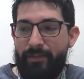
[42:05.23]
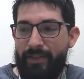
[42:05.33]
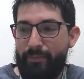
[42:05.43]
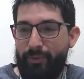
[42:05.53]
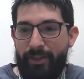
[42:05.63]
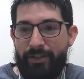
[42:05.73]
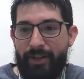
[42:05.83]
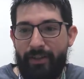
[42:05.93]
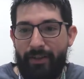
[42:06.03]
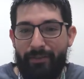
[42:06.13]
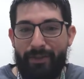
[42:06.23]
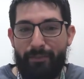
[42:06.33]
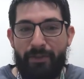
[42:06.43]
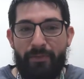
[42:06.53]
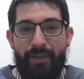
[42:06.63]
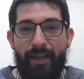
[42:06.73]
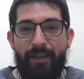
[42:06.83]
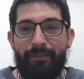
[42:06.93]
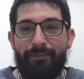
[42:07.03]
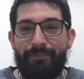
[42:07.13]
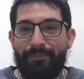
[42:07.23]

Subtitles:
to support each other the most we can.